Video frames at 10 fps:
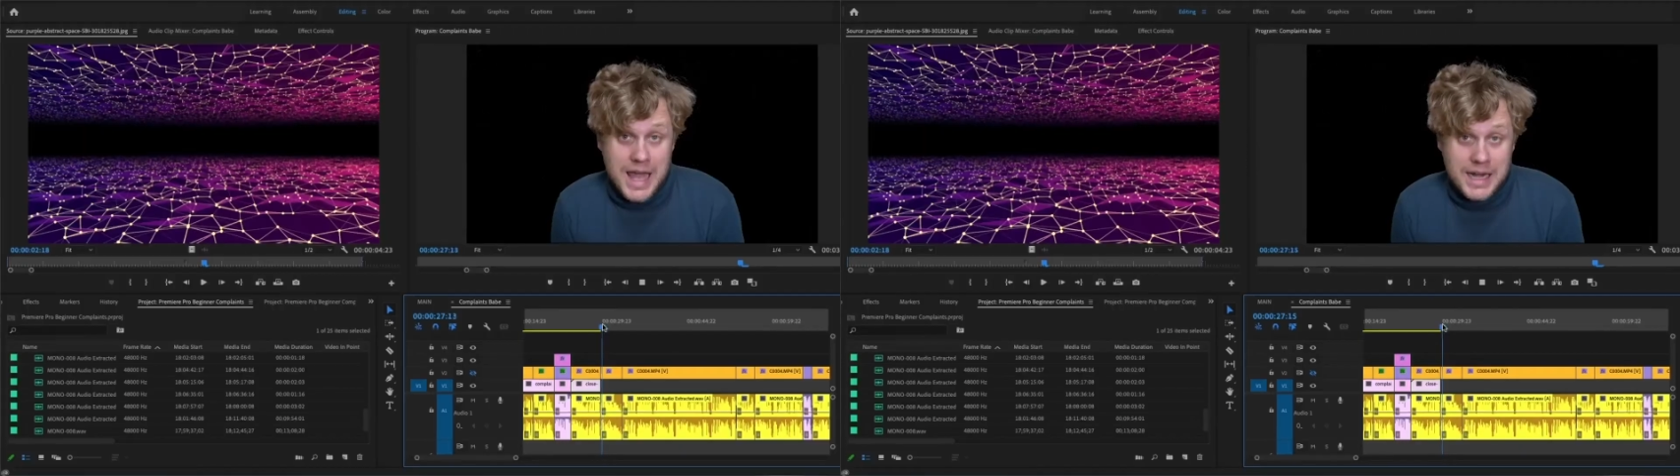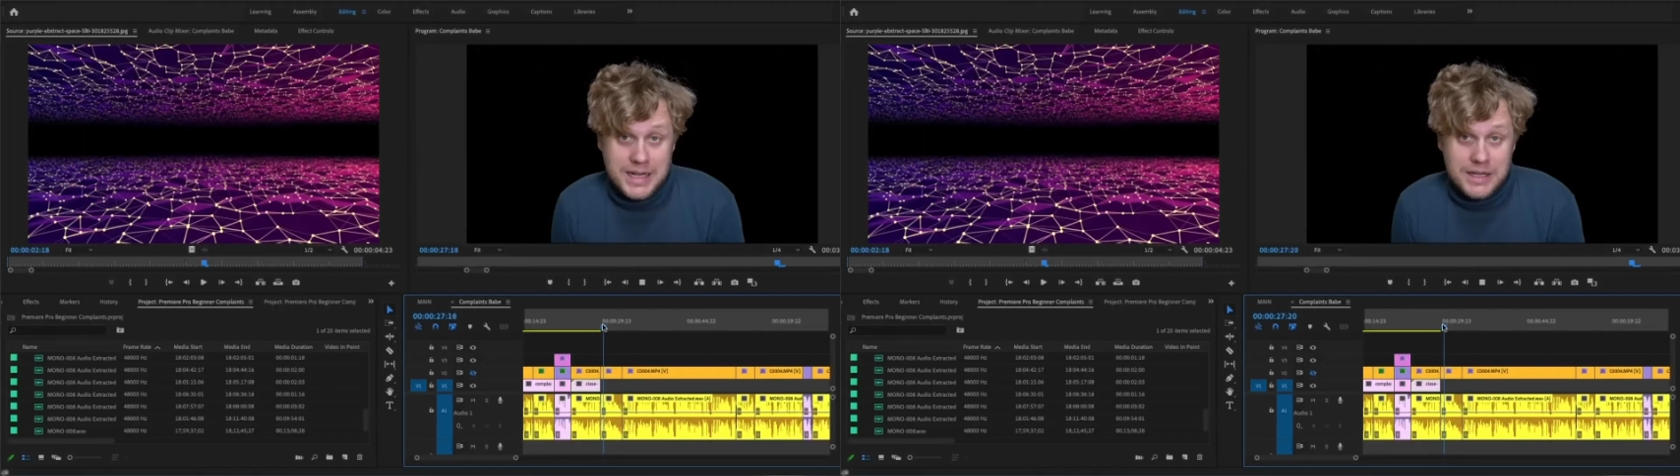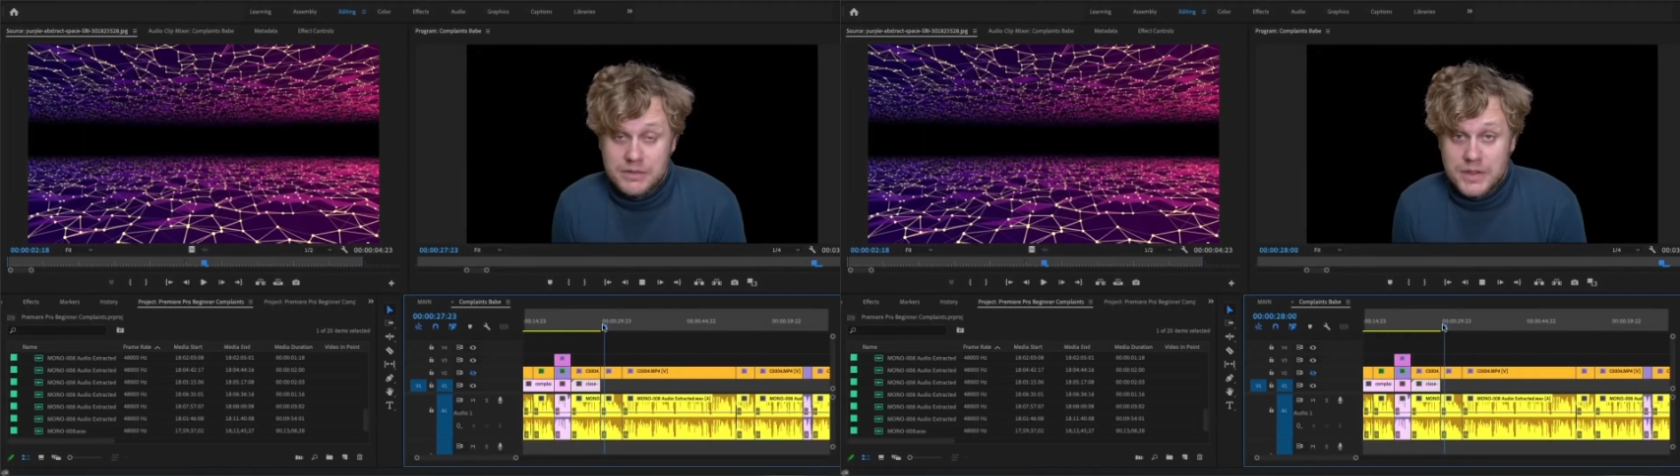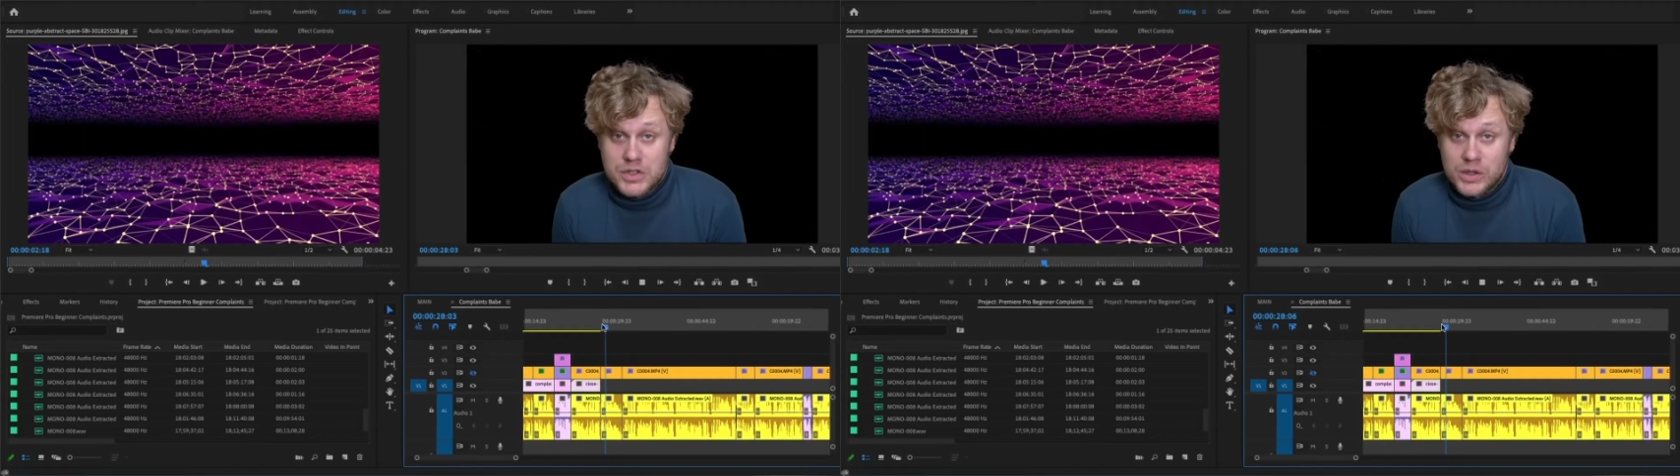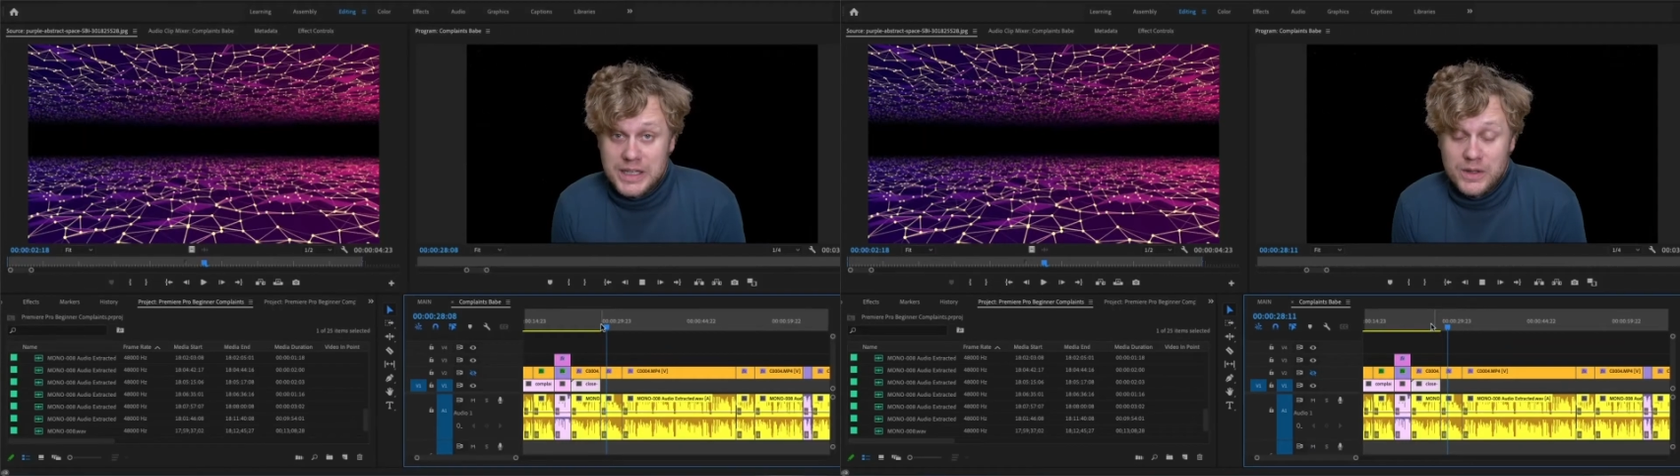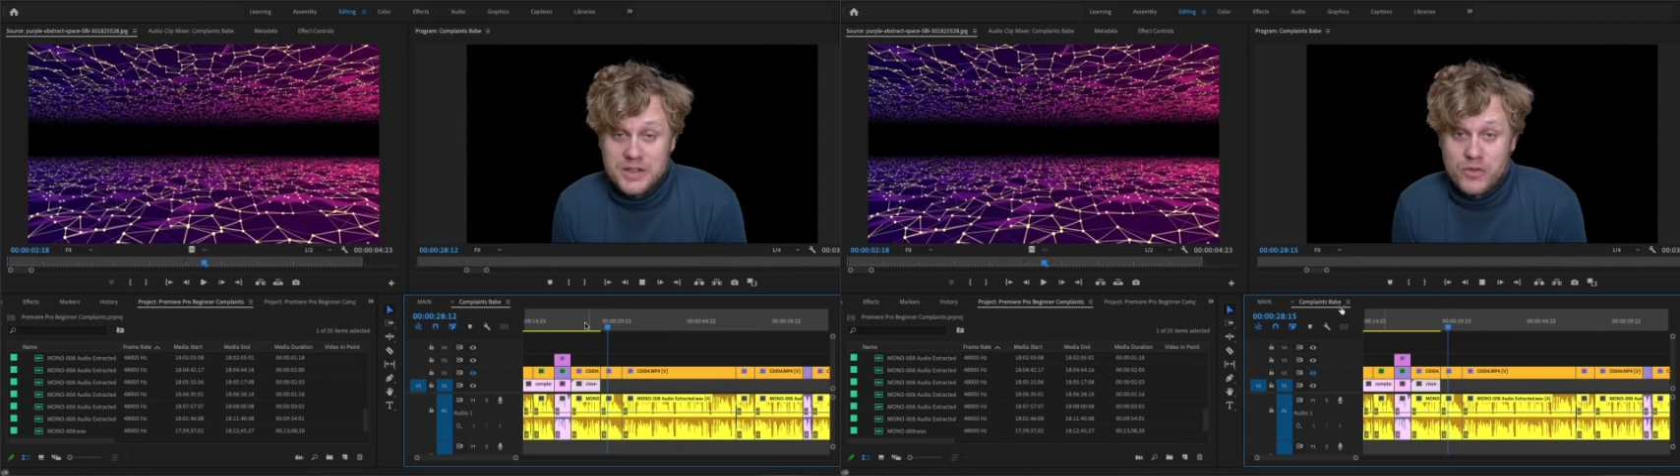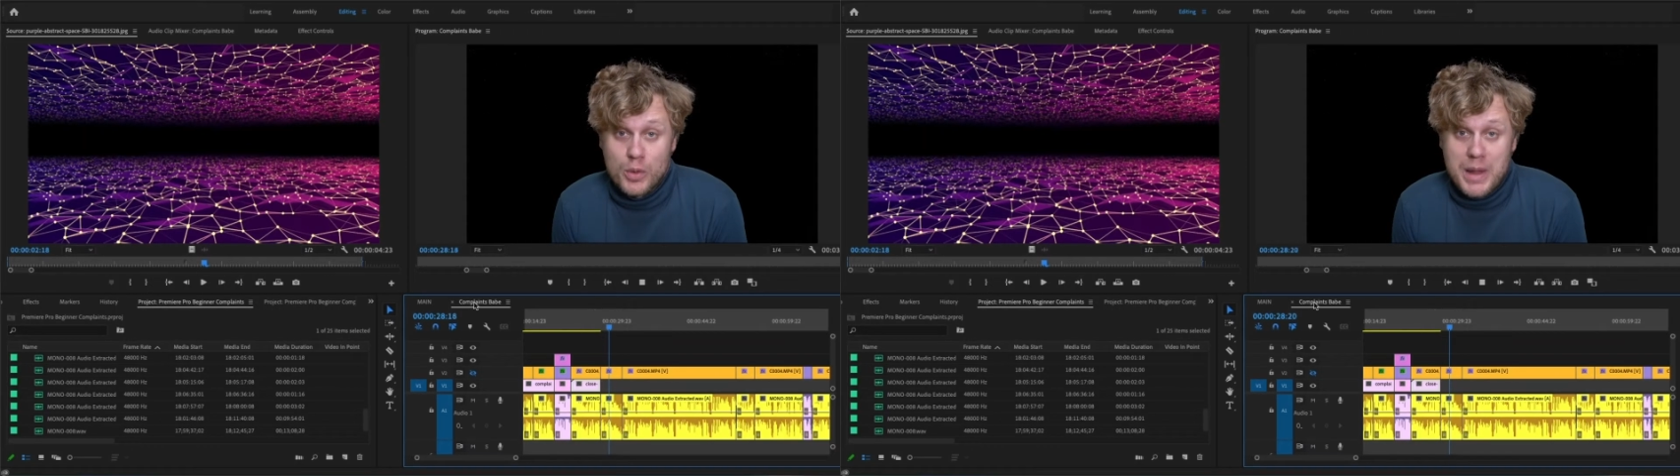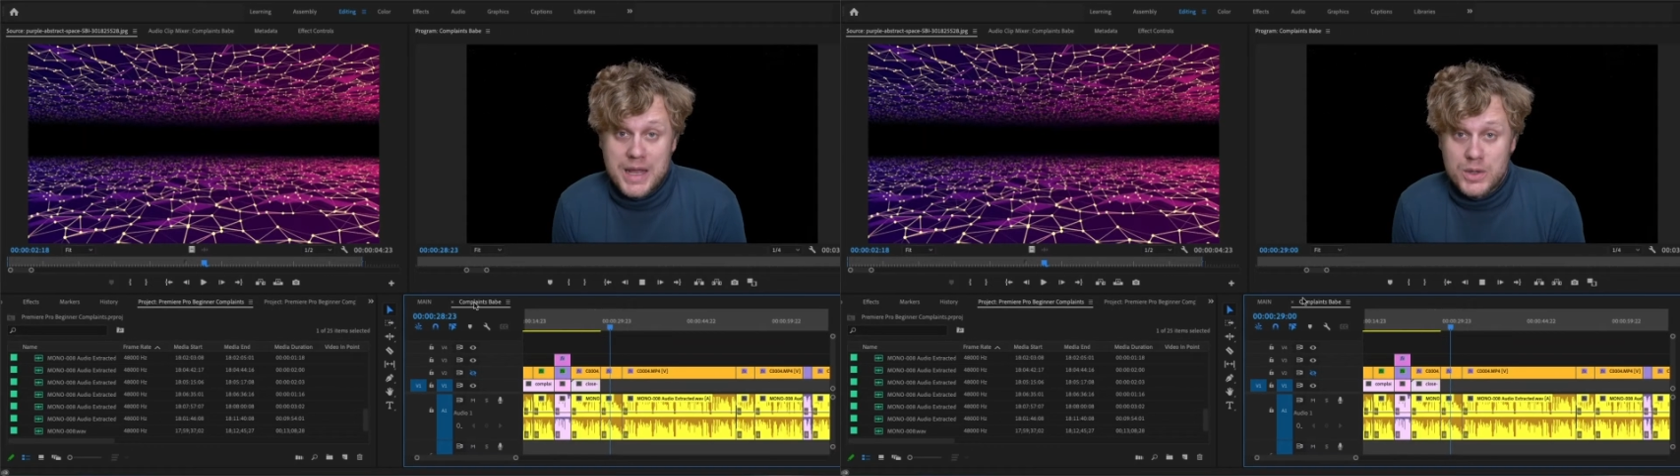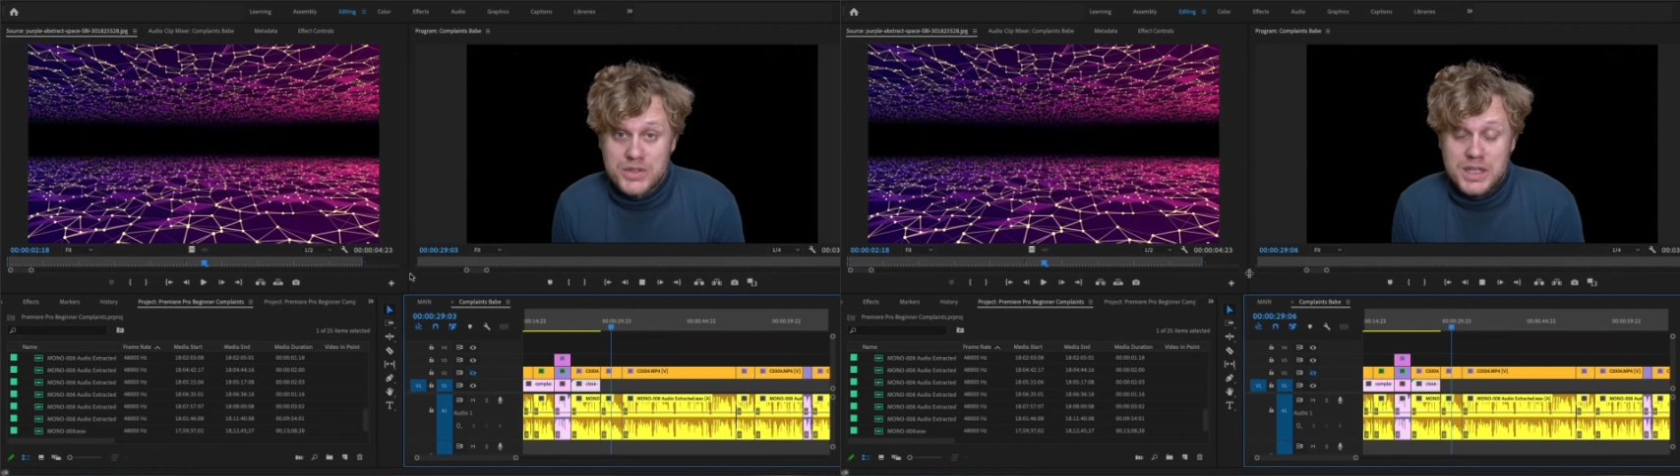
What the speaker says: editing, there's really only 4 panels